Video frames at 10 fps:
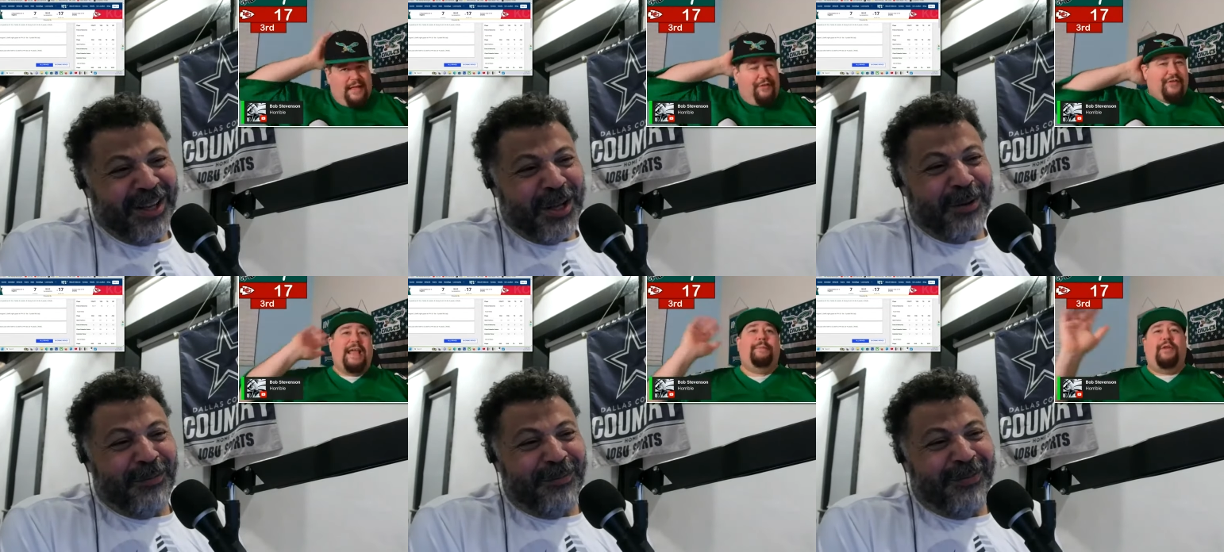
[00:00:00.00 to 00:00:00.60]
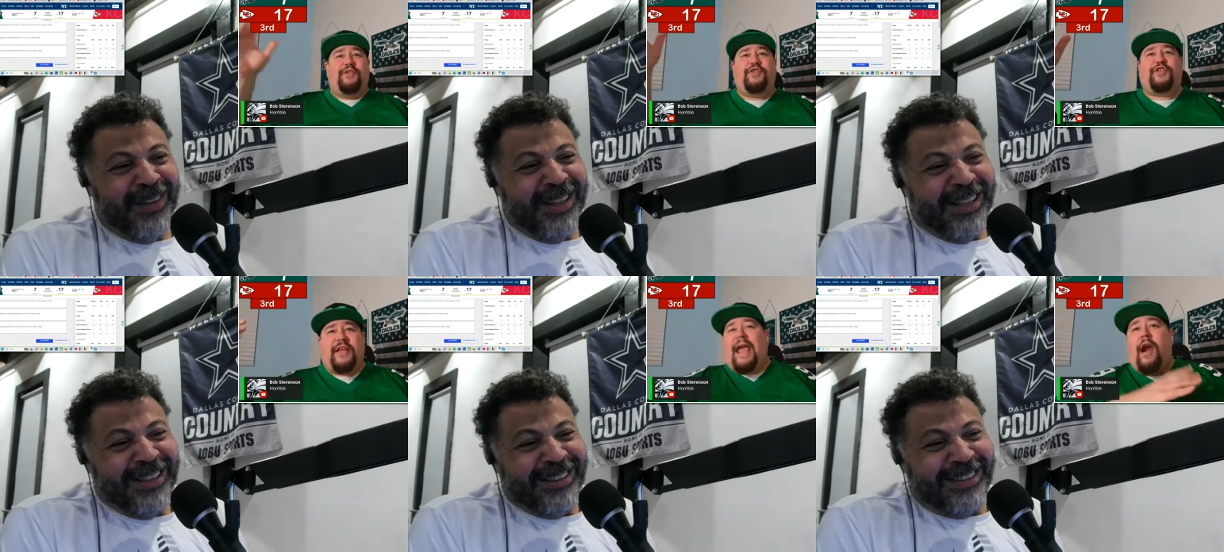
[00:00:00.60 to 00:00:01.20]
Speaker 1: this team is
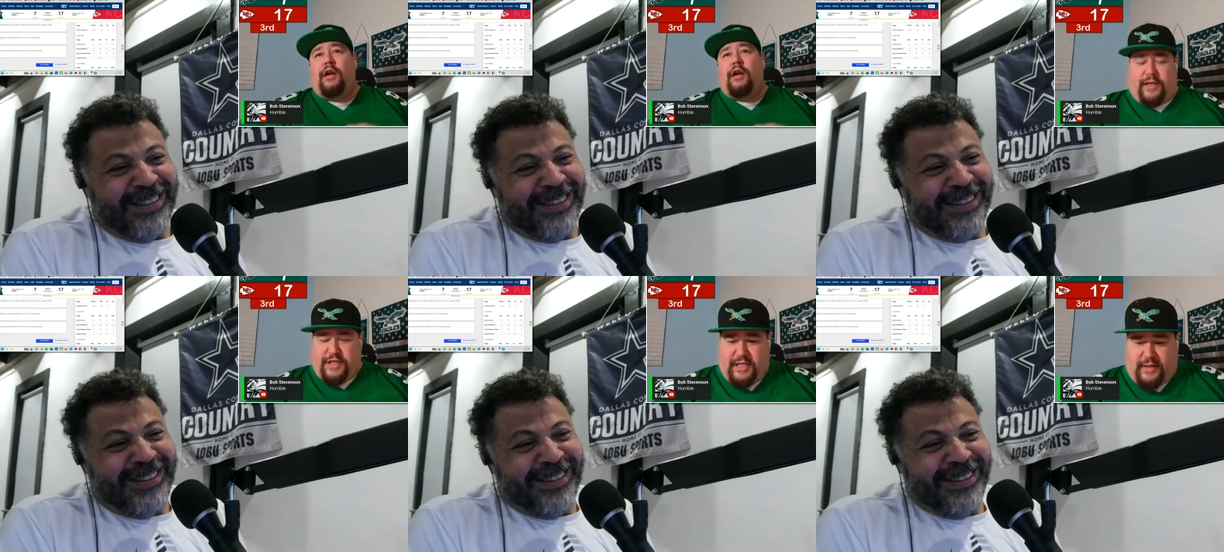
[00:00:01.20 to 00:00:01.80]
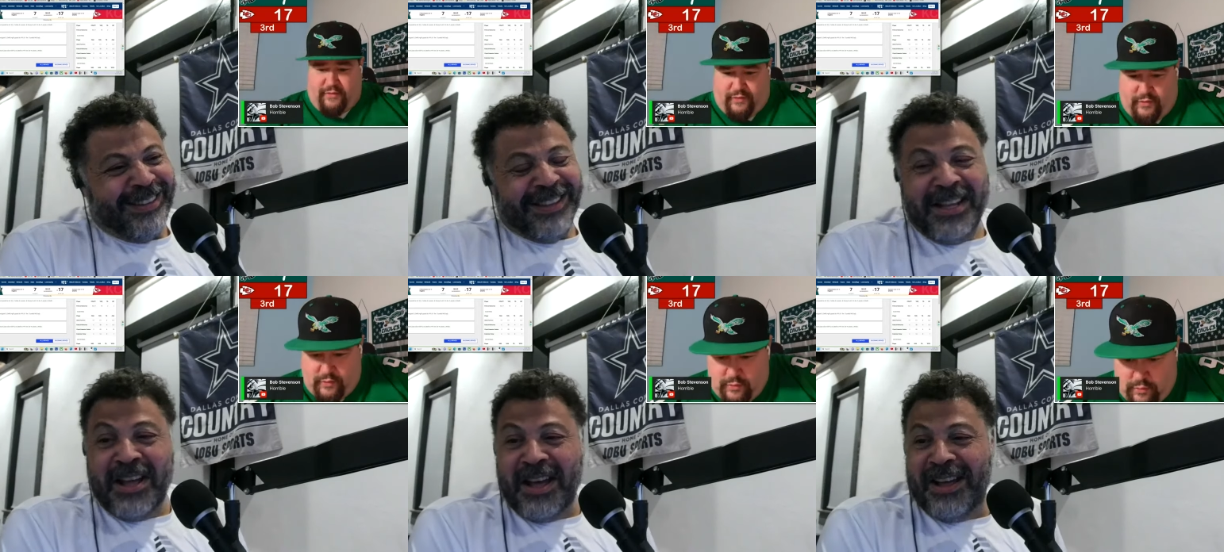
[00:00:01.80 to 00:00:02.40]
scared of the Chiefs.
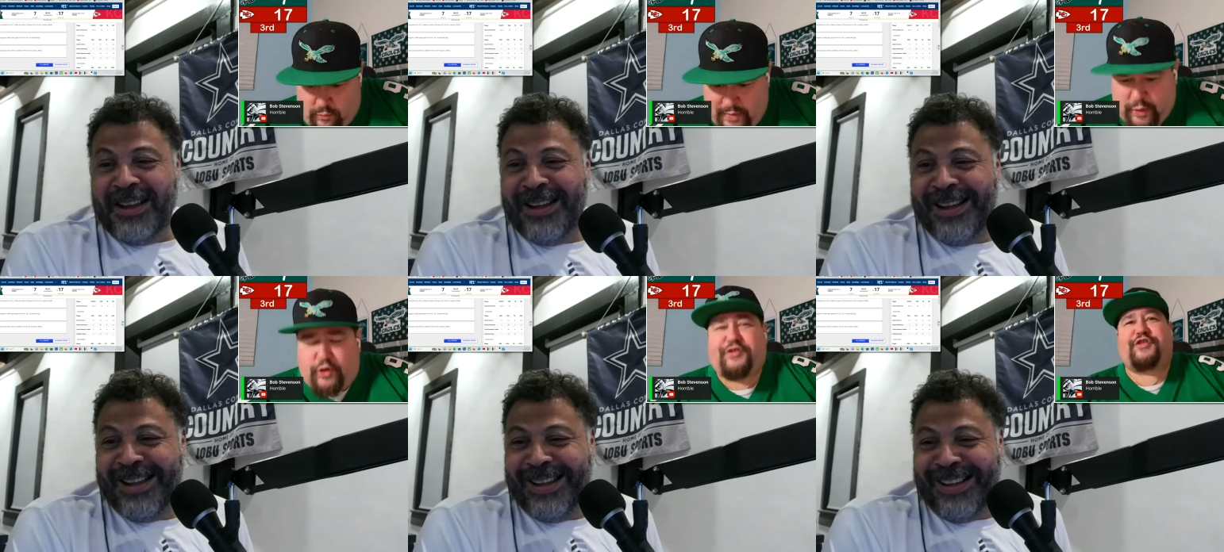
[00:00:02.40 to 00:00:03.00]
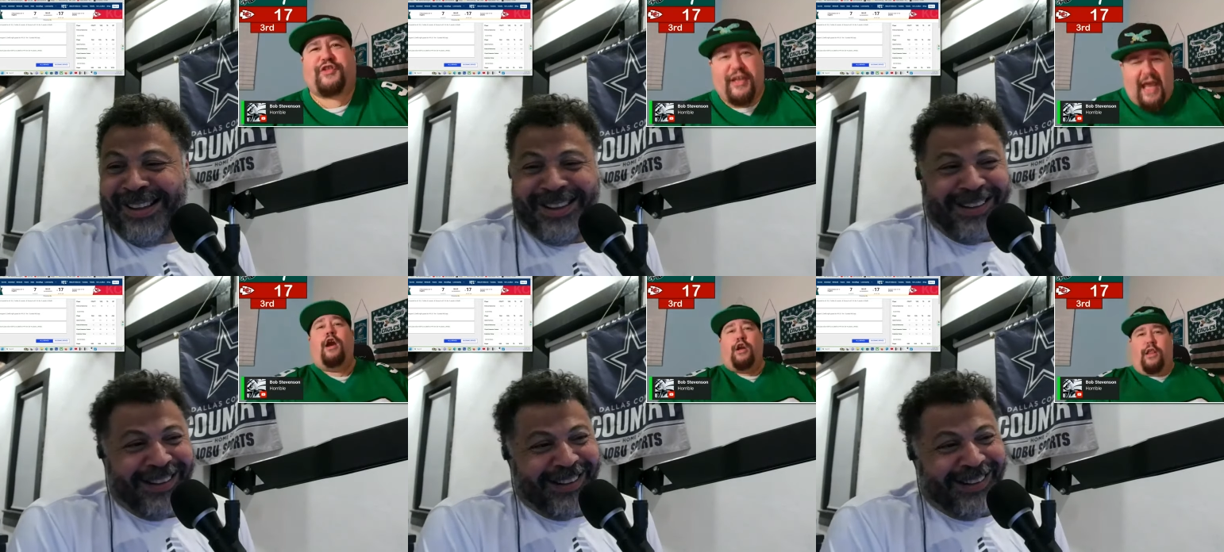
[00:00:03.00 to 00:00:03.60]
You look
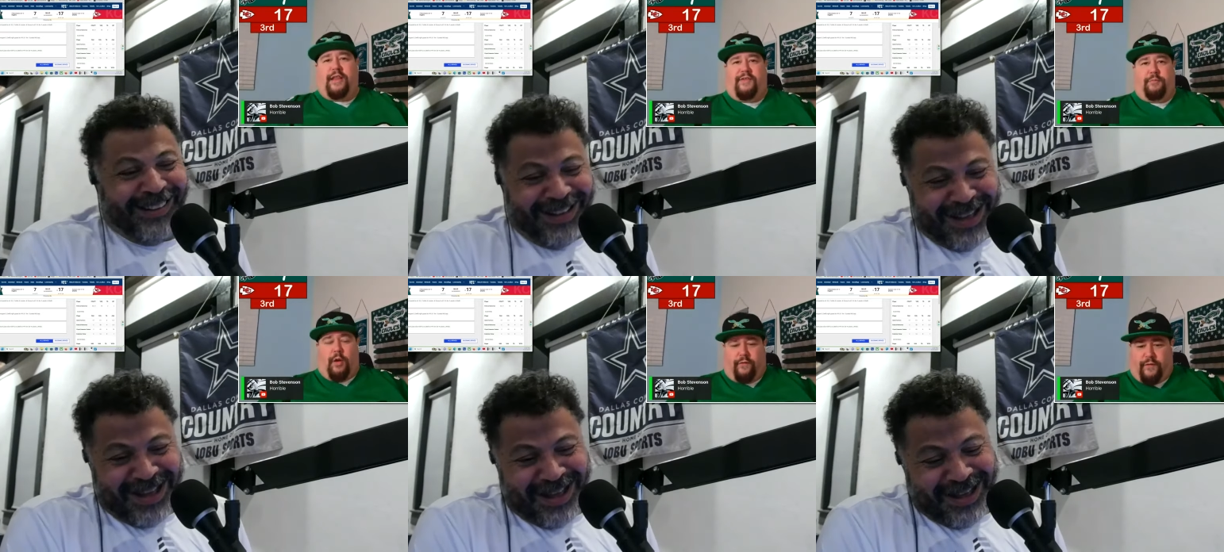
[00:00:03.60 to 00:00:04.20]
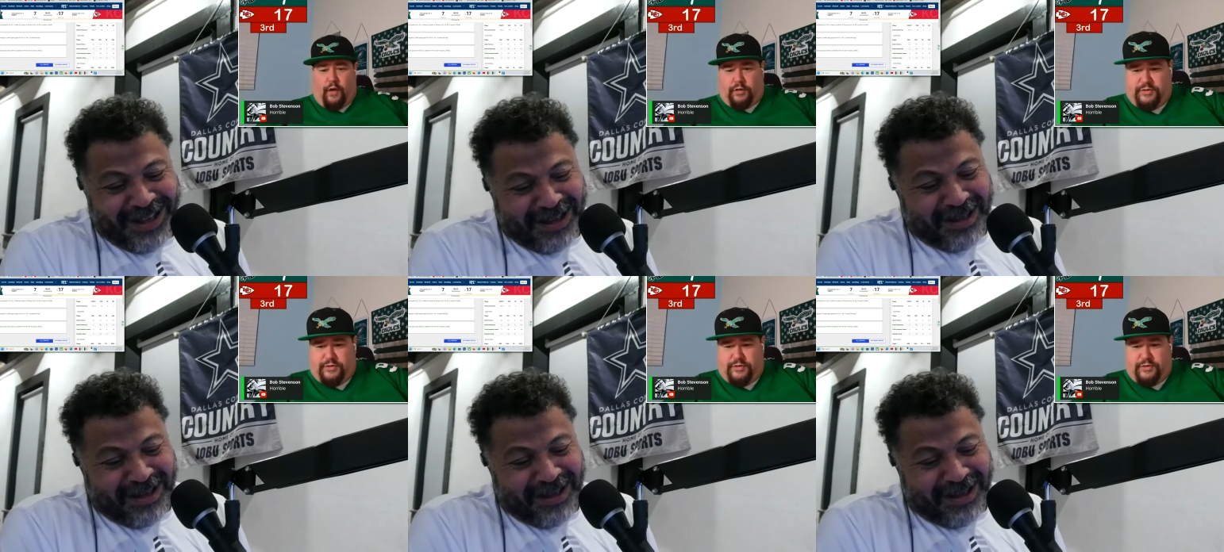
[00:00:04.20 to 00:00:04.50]
scared of these motherfuckers.